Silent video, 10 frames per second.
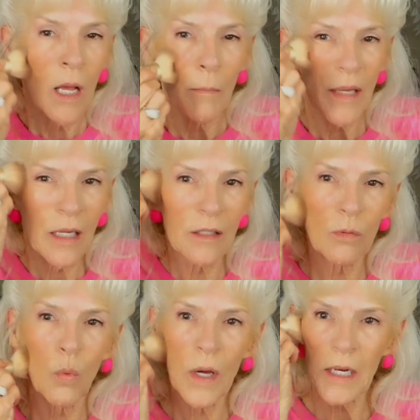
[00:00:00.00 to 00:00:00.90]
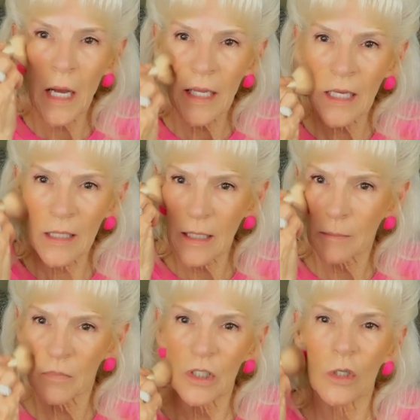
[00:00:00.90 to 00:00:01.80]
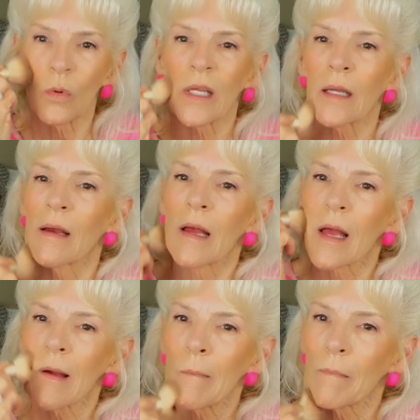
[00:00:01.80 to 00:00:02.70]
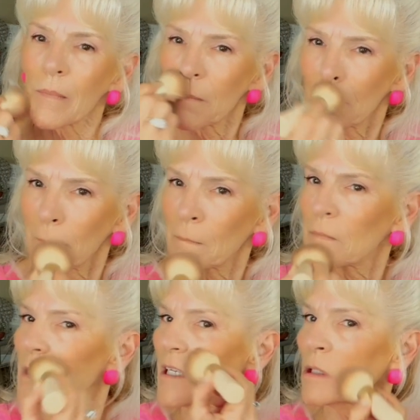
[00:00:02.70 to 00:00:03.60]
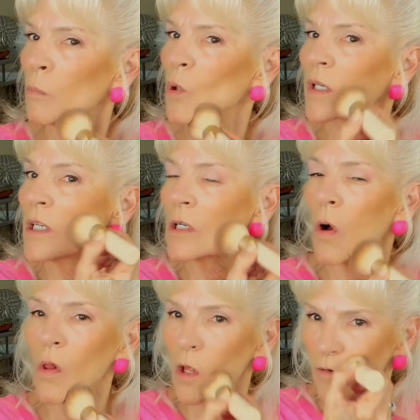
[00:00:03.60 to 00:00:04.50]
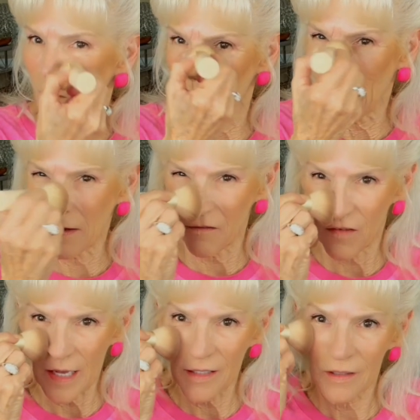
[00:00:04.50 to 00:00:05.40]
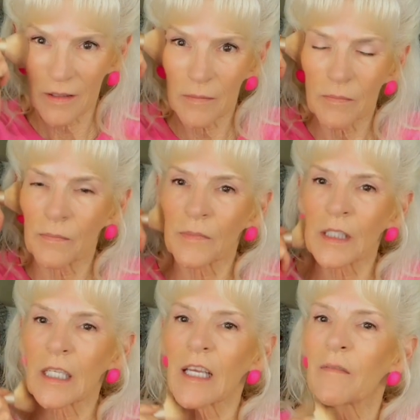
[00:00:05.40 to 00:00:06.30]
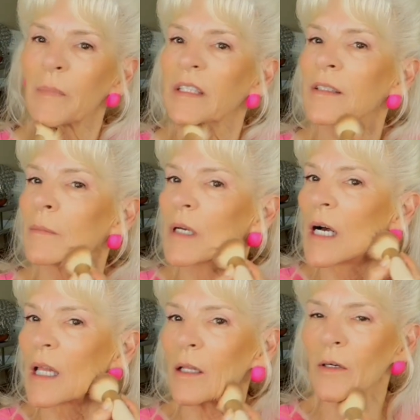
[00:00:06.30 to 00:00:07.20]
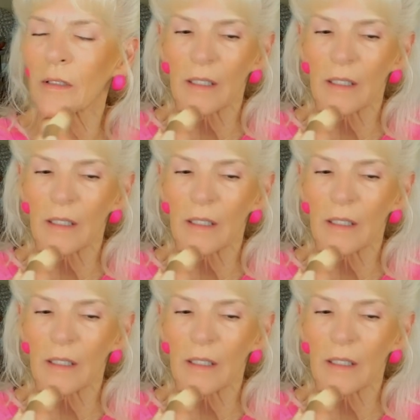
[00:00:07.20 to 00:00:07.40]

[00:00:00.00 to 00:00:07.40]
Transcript: because what I end up doing is putting it all over my face to give me some color.